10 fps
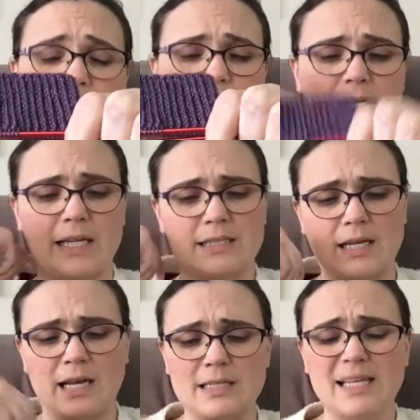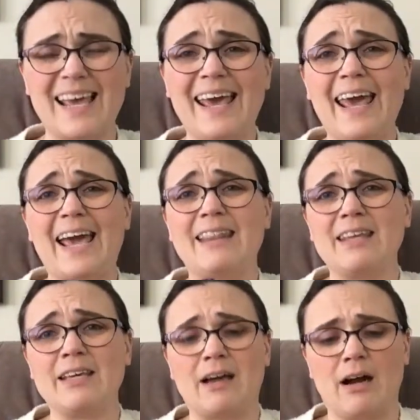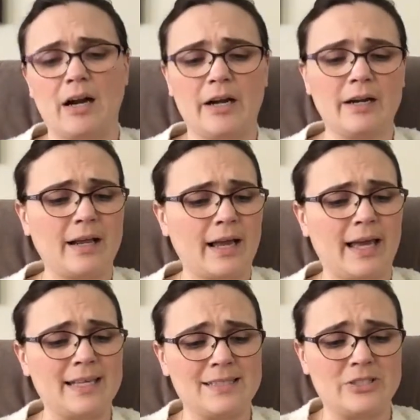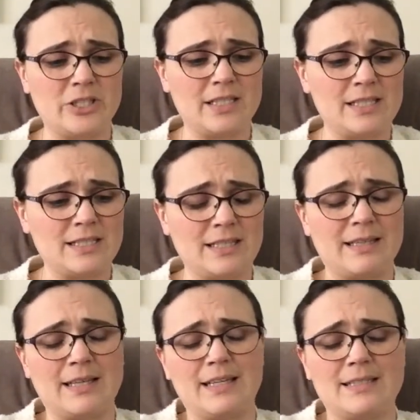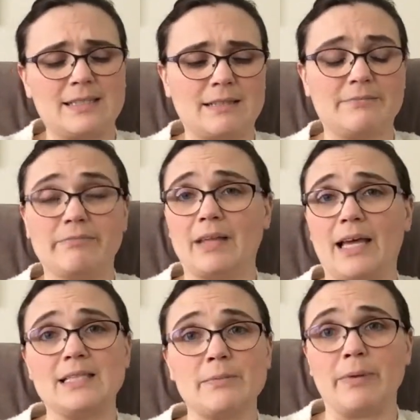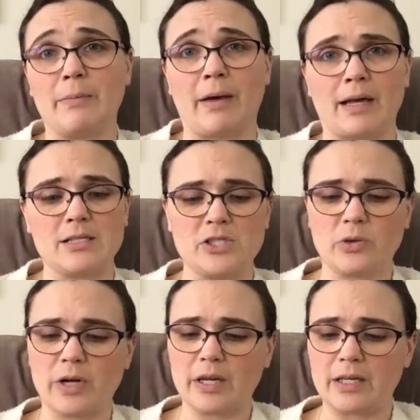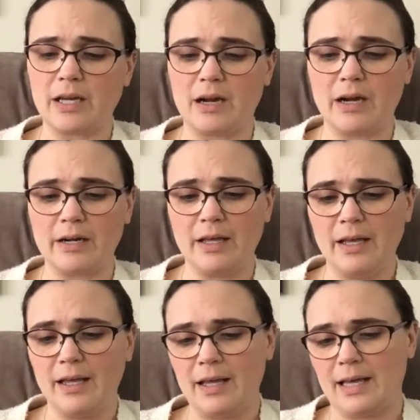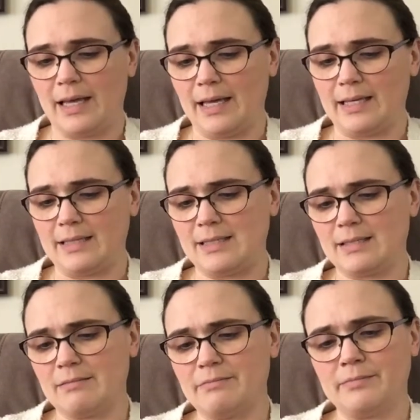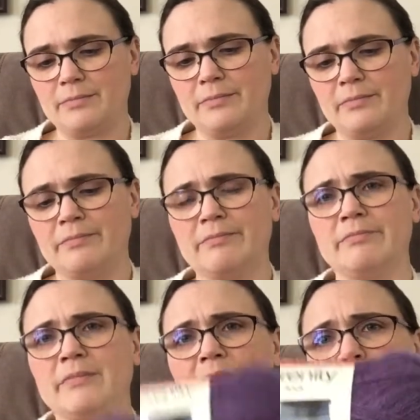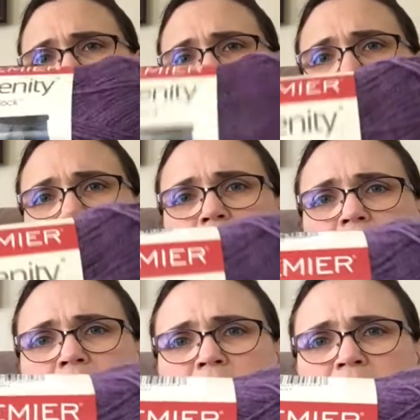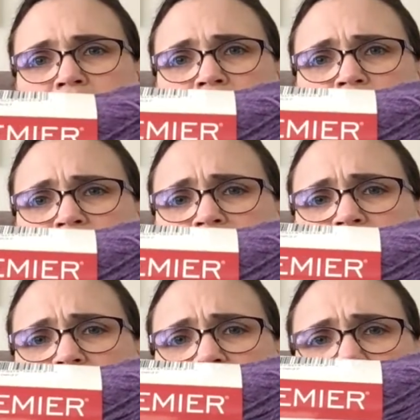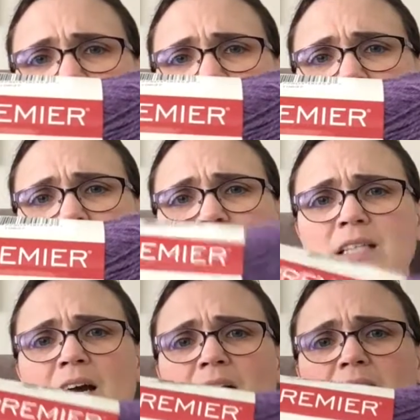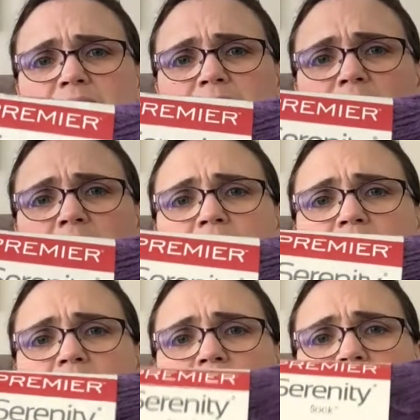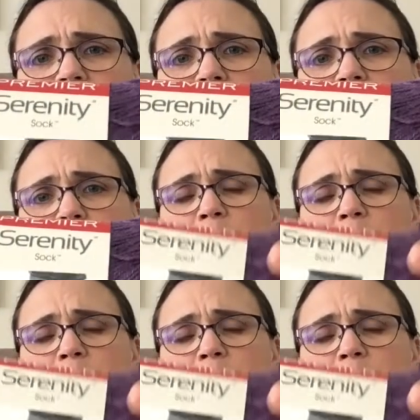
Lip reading: everyday socks. And the yarn is just this, it's a big box store yarn. It's Premier Serenity yarn. I